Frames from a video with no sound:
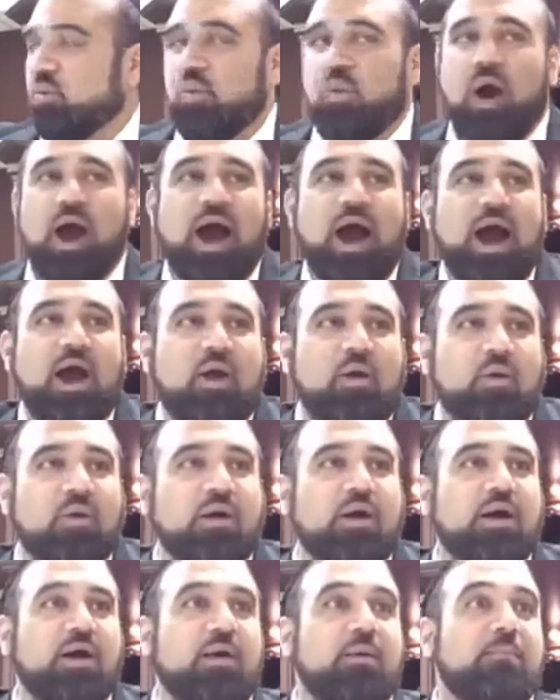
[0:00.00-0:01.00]
Wow,
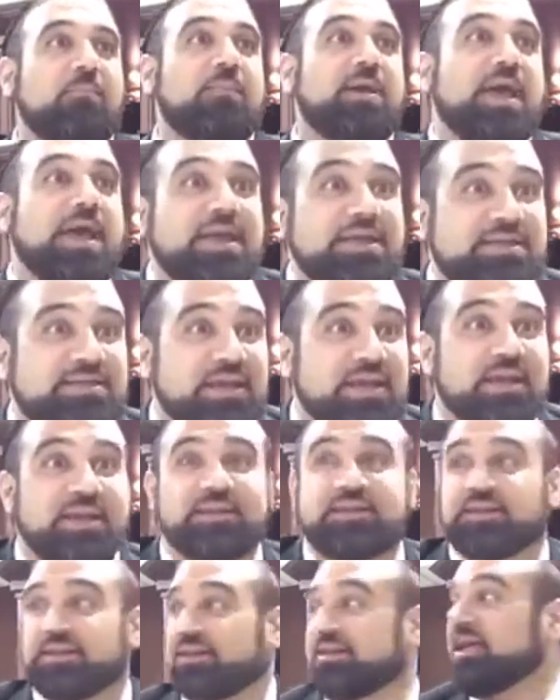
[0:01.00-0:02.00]
amazing,
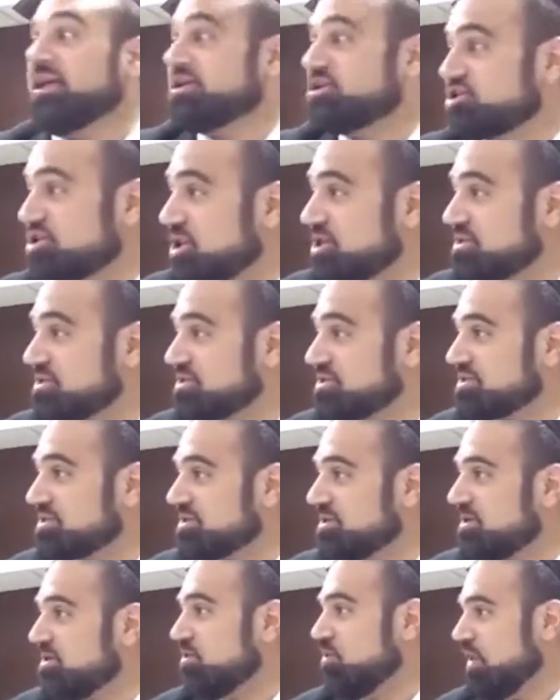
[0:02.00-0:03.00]

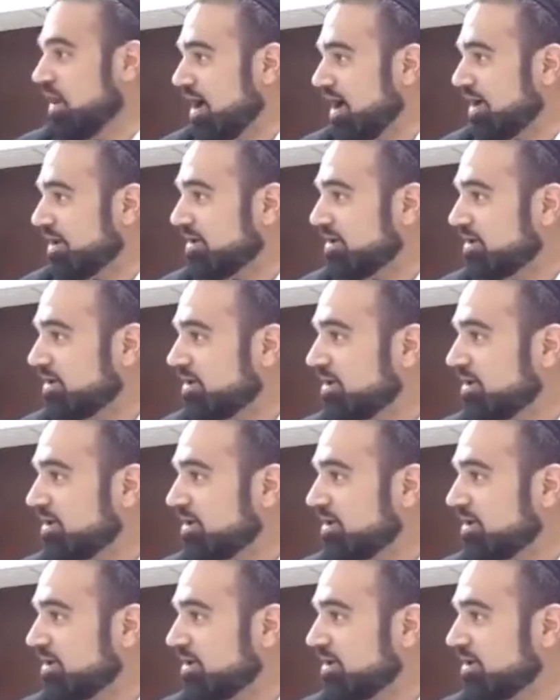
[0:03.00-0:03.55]
delicious. Why?